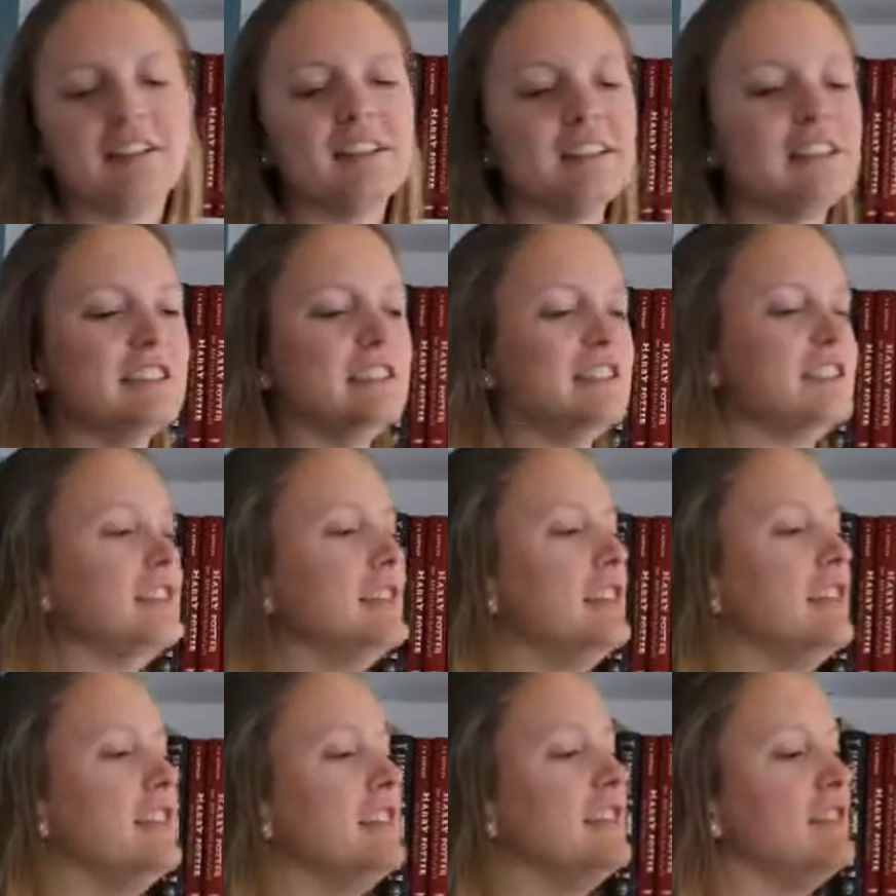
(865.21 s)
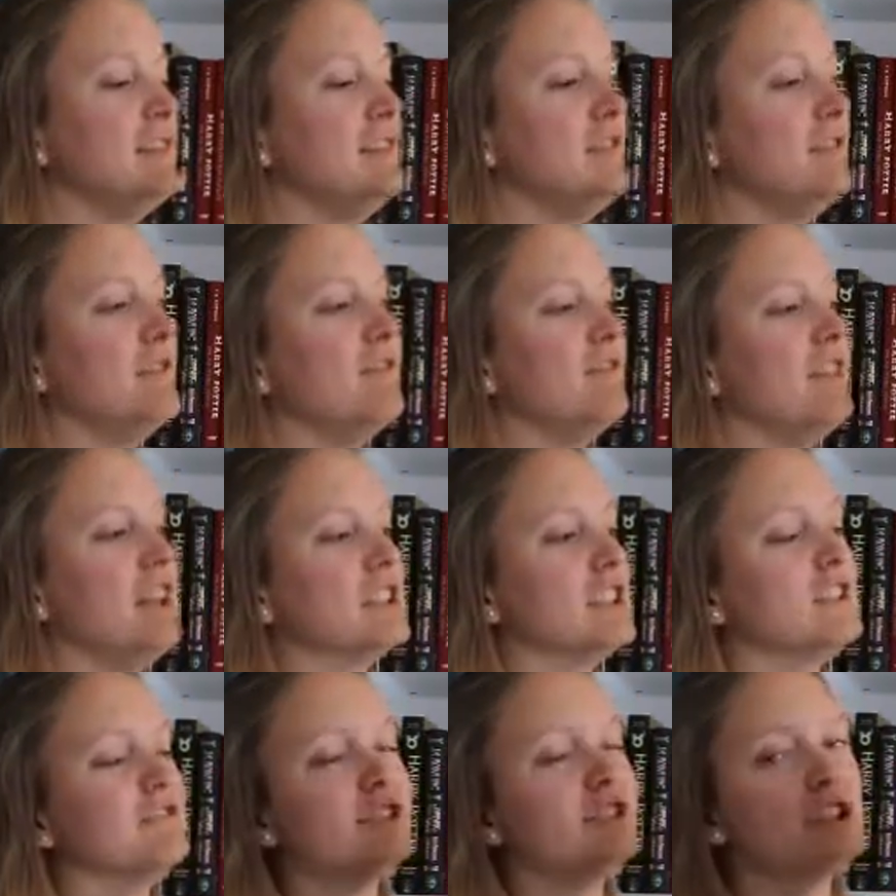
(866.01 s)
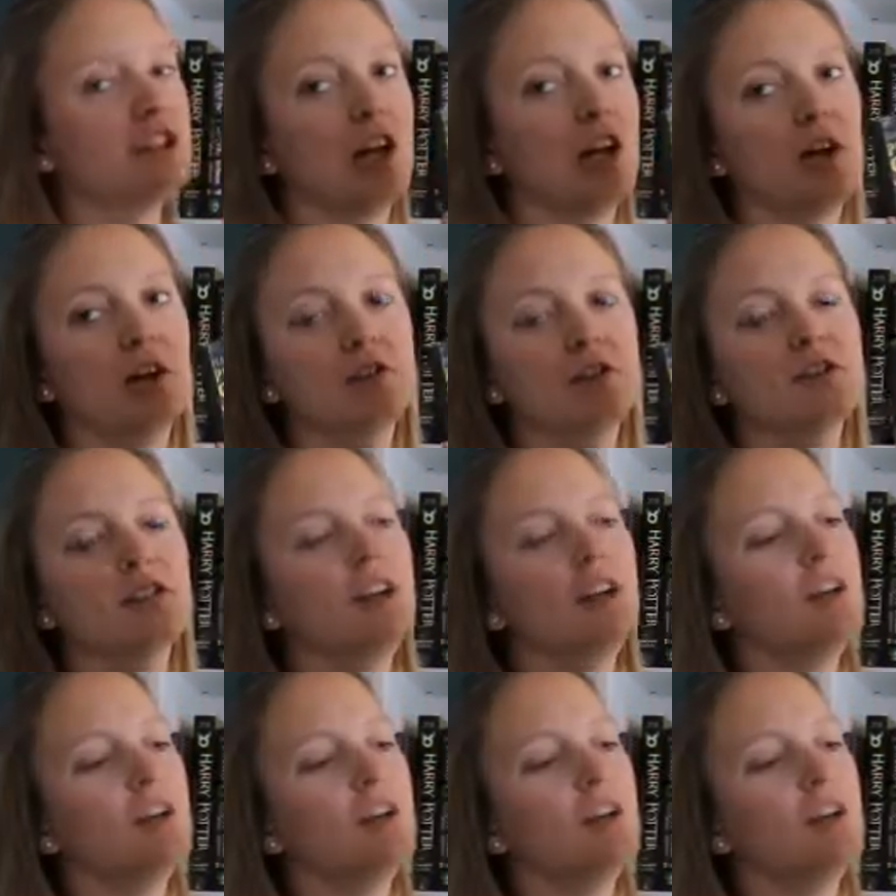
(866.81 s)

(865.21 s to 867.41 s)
It's the Philosopher's Stone,